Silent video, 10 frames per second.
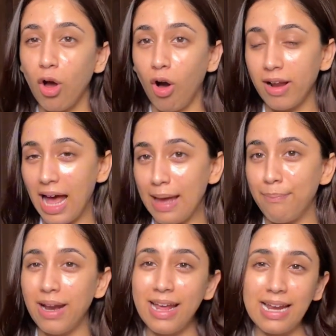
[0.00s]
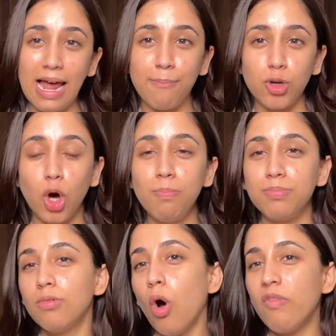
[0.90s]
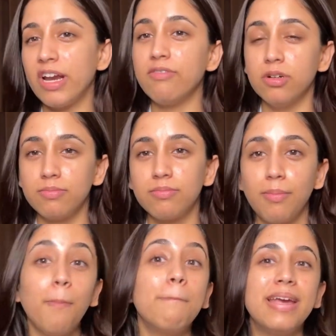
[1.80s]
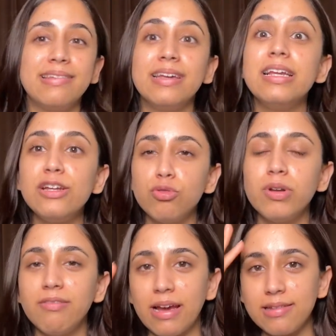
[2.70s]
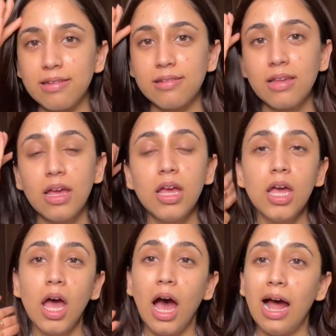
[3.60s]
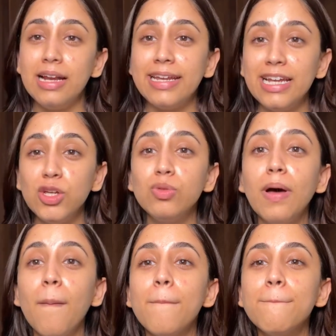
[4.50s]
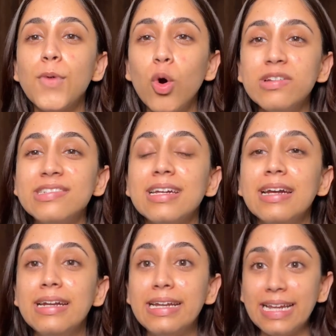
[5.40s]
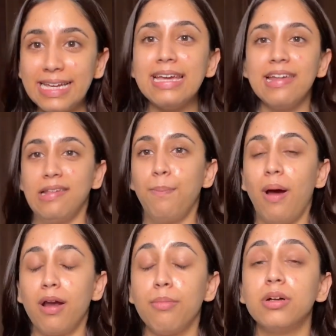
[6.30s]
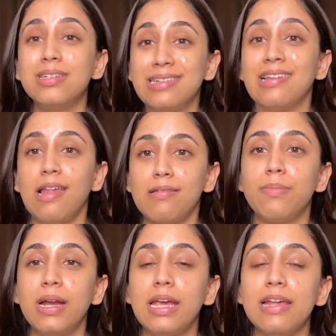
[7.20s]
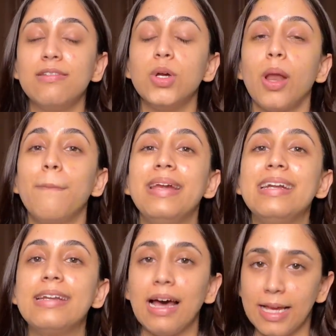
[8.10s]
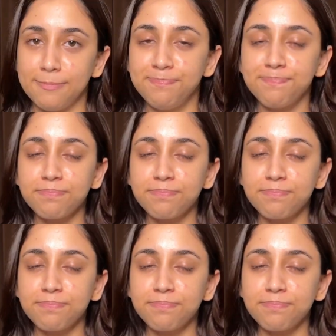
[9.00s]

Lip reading: or iPad and laptop or whatever, basically two devices. I'll tell you the most trickiest part about this assessment is going to be time.